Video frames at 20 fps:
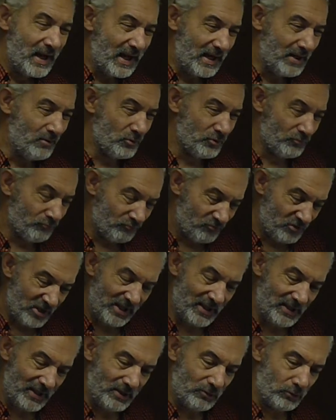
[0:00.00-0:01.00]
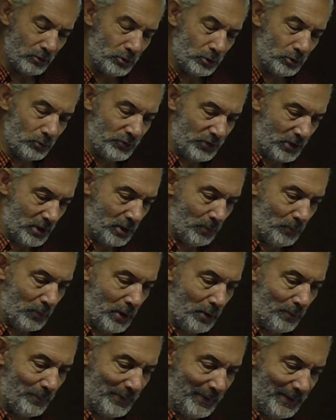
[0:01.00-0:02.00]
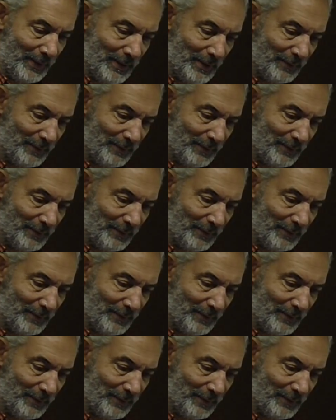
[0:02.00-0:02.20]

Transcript: And it was really crucial to her well-being.